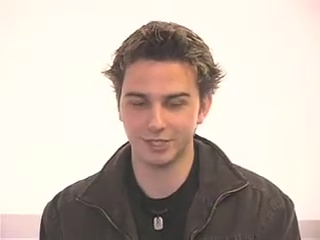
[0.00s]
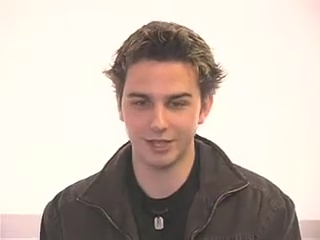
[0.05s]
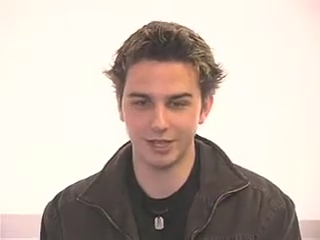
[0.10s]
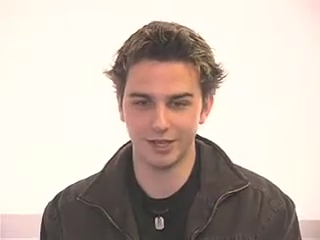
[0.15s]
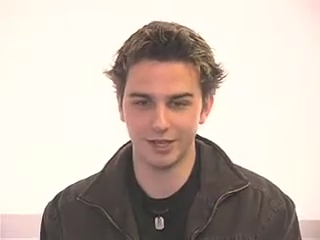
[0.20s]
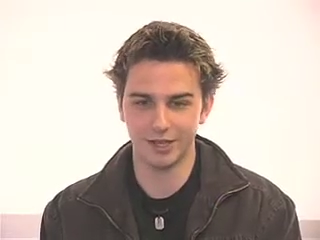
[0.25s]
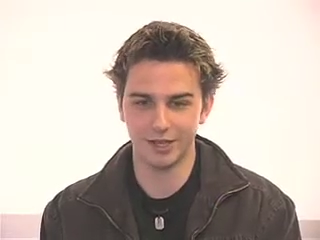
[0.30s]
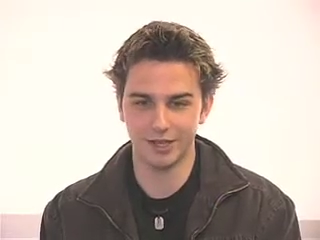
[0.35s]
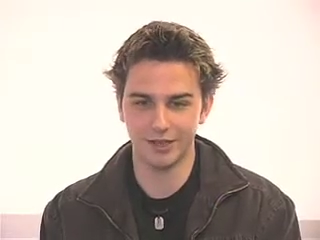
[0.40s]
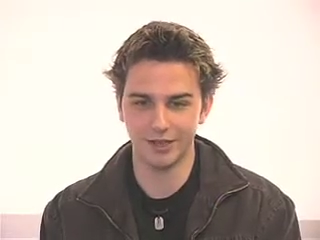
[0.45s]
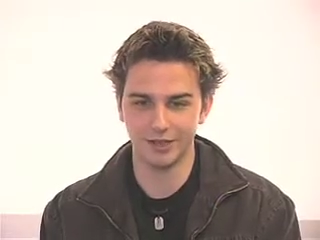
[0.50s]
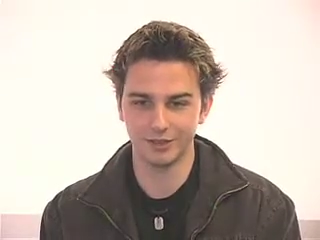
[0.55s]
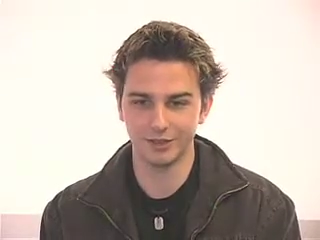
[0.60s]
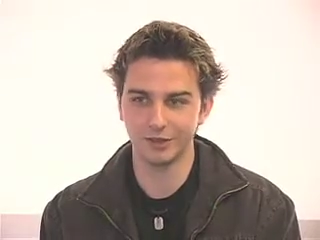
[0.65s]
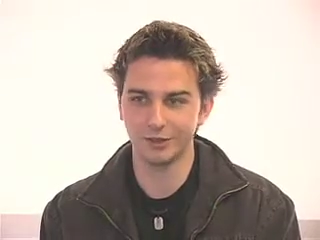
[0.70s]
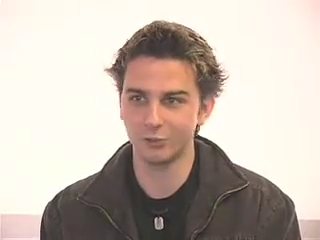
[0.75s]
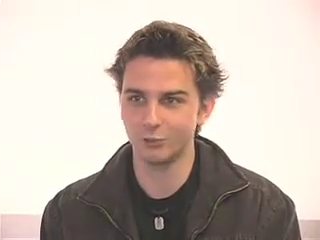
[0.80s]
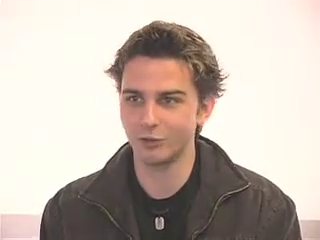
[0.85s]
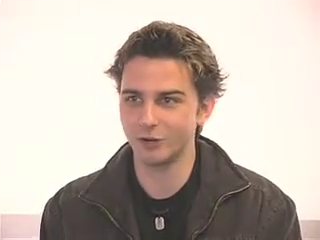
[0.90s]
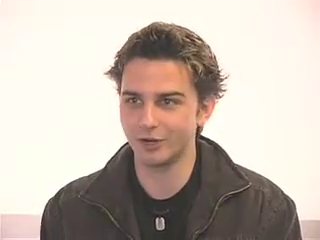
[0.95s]
a
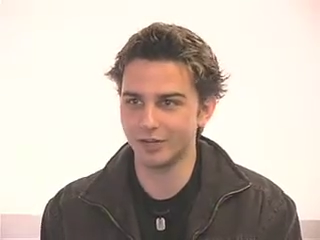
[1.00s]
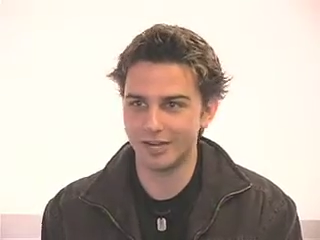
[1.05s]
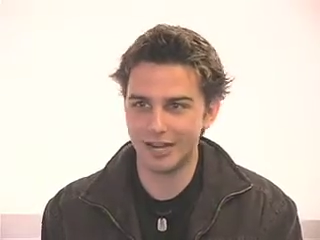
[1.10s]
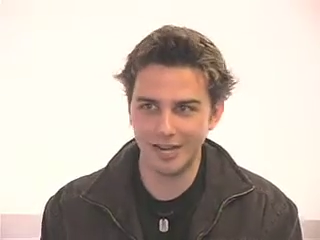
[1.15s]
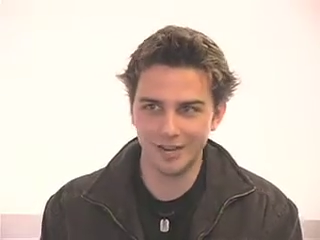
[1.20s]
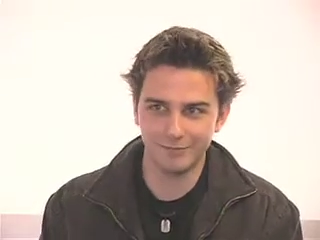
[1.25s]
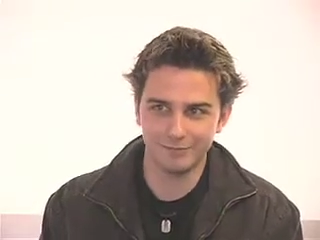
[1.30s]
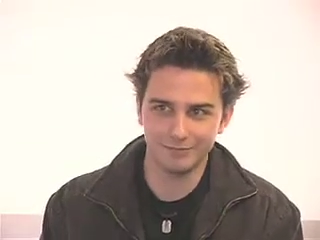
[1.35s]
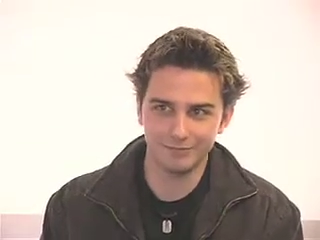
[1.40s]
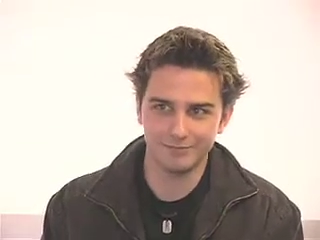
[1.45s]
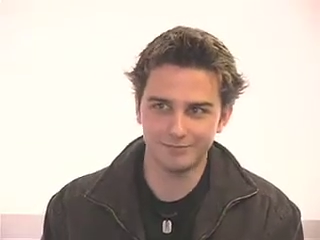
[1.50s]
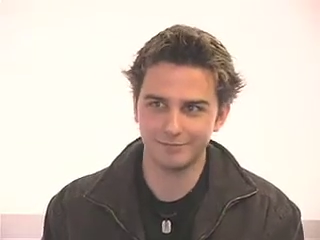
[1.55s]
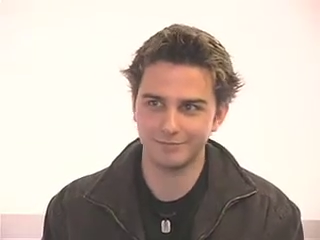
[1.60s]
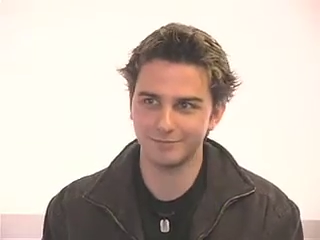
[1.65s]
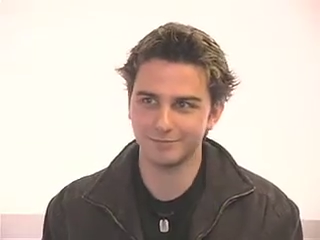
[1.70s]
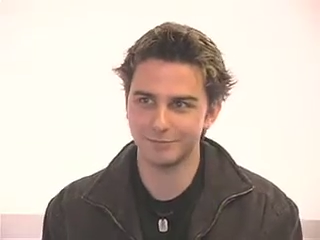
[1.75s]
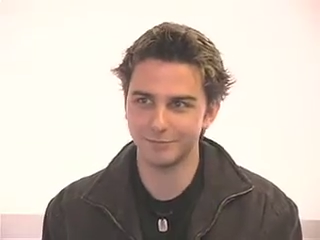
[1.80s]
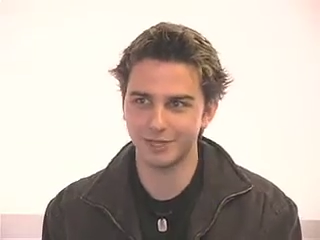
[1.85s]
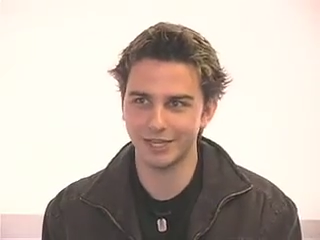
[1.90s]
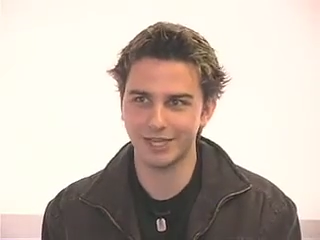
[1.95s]
little word game
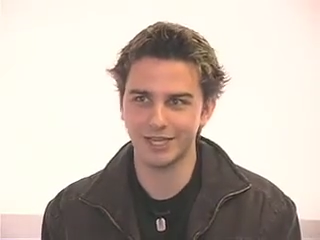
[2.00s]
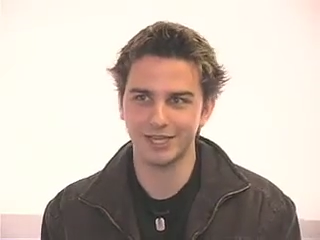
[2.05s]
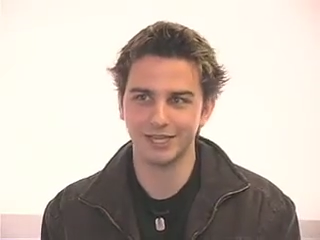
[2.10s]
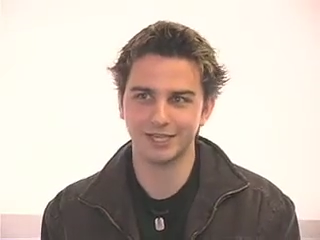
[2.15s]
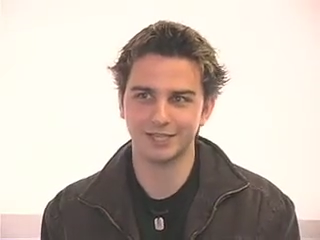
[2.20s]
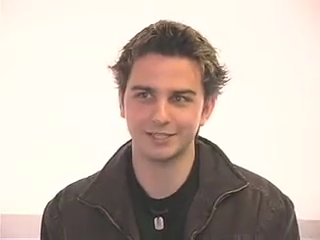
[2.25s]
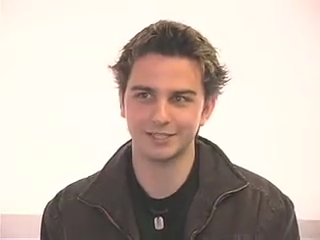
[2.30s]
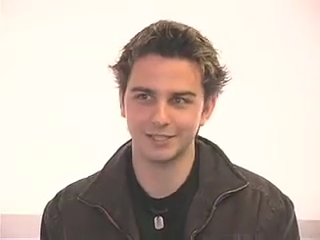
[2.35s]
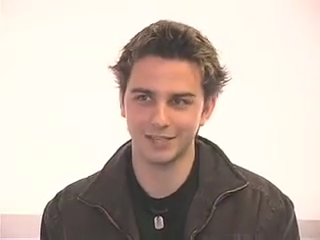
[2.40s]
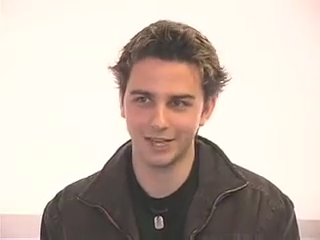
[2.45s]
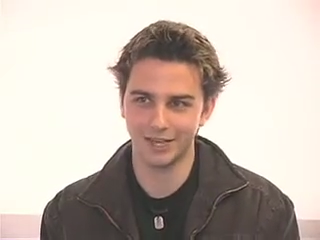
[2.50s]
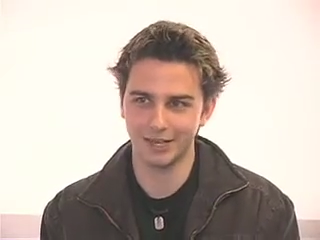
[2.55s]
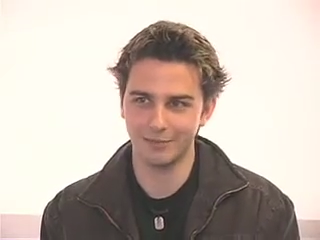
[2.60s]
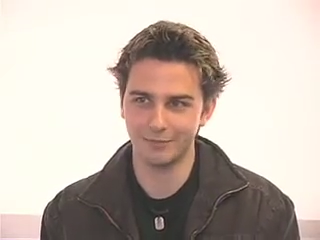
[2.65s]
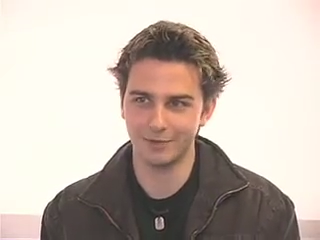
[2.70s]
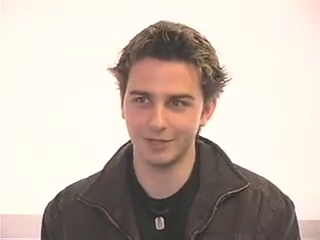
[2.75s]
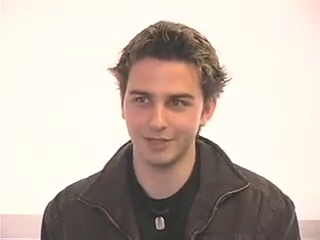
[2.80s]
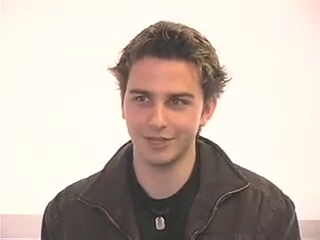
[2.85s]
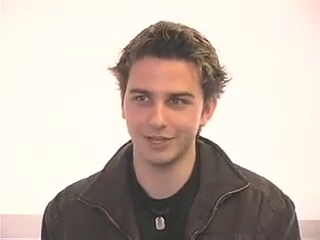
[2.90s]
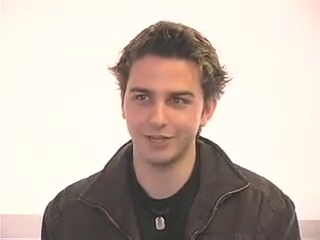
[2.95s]
play
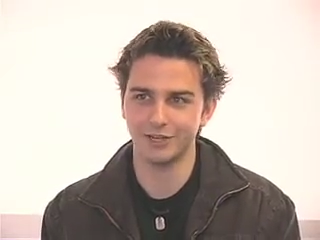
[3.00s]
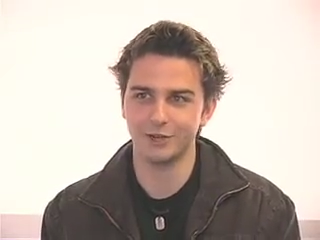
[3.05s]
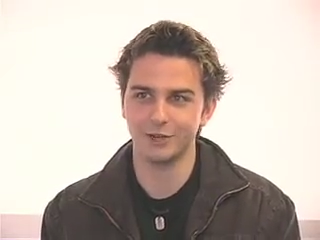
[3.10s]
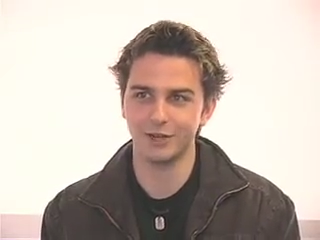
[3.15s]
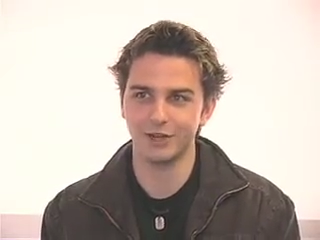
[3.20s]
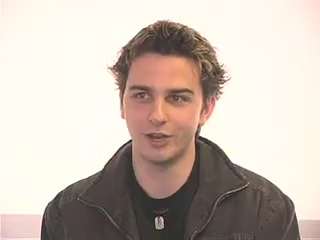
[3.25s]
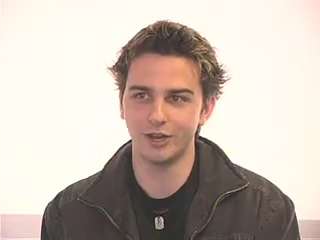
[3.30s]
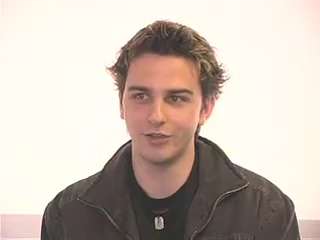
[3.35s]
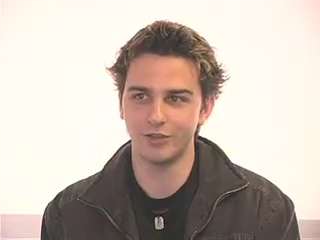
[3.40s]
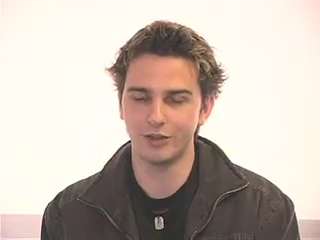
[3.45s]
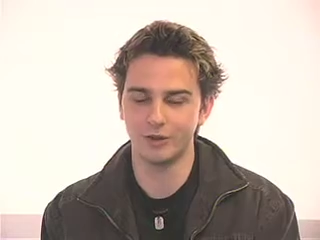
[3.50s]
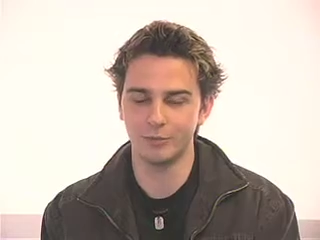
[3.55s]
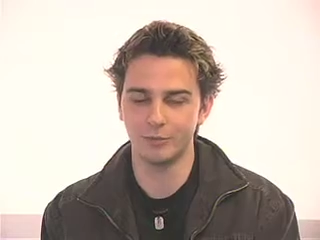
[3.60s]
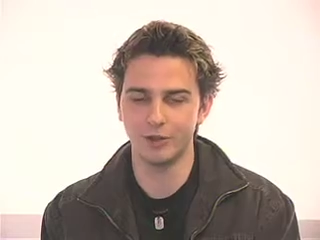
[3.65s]
type of thing going on there,